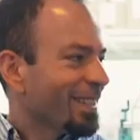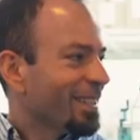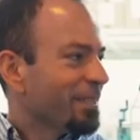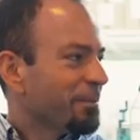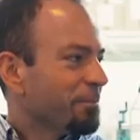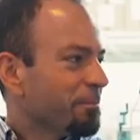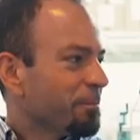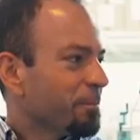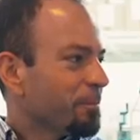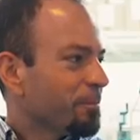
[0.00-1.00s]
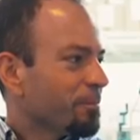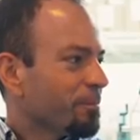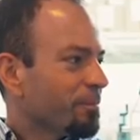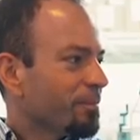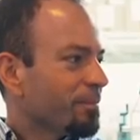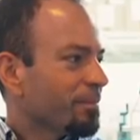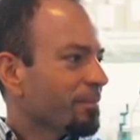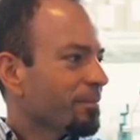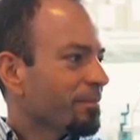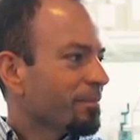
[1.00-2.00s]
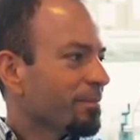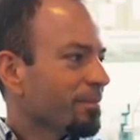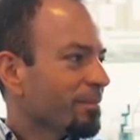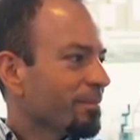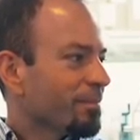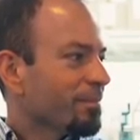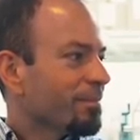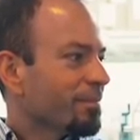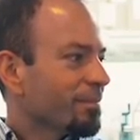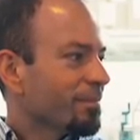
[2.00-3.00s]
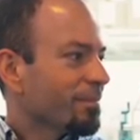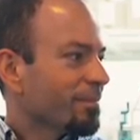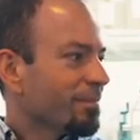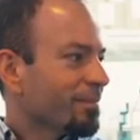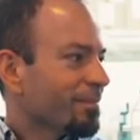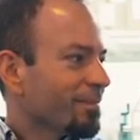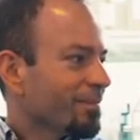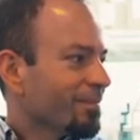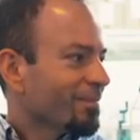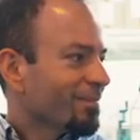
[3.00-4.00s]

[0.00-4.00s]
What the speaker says: (silent)